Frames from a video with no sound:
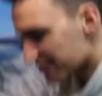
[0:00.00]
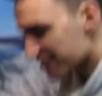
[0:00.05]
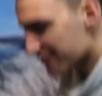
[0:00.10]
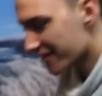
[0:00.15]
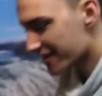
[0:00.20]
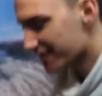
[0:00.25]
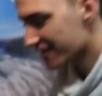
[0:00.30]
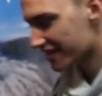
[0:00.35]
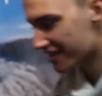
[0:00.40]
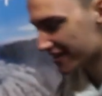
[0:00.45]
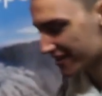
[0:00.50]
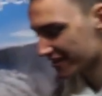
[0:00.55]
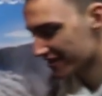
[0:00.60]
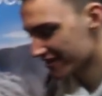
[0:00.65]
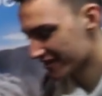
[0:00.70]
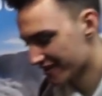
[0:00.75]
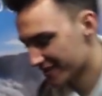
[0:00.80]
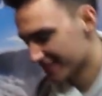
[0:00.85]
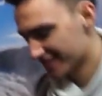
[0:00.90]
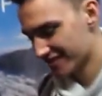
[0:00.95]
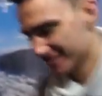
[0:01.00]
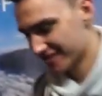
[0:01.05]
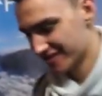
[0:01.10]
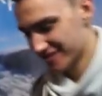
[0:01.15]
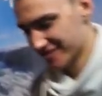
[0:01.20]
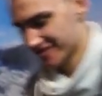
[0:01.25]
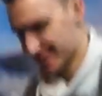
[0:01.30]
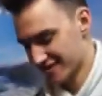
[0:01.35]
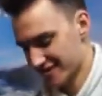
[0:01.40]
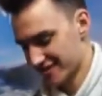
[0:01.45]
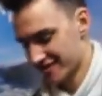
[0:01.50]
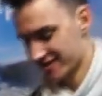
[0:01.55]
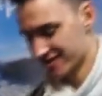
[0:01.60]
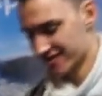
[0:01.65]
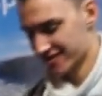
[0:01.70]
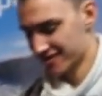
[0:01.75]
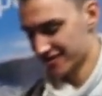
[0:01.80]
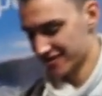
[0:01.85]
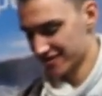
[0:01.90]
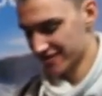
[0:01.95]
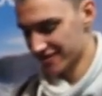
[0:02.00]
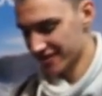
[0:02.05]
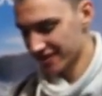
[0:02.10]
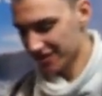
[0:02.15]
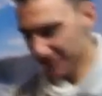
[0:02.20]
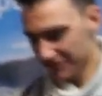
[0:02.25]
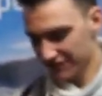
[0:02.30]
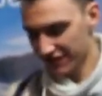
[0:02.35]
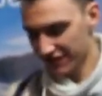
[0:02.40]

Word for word: you go. Sponsored by. It's not